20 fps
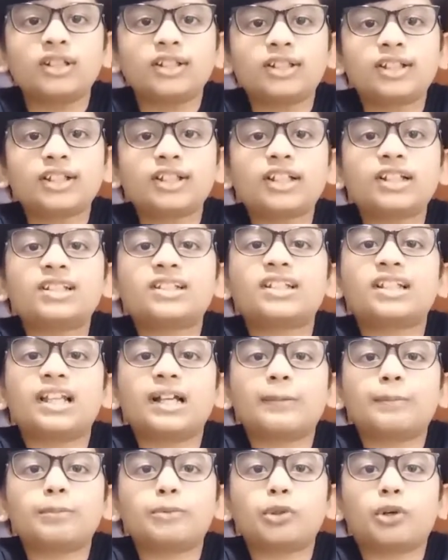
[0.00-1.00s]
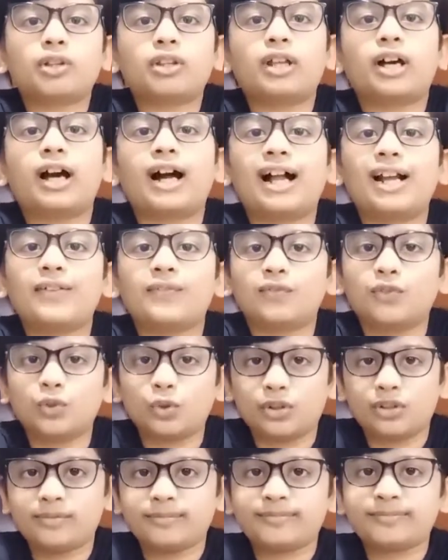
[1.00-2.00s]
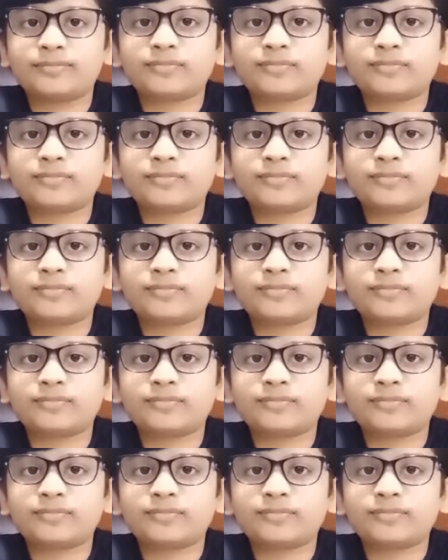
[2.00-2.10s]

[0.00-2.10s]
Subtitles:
She just slept on the hard floor.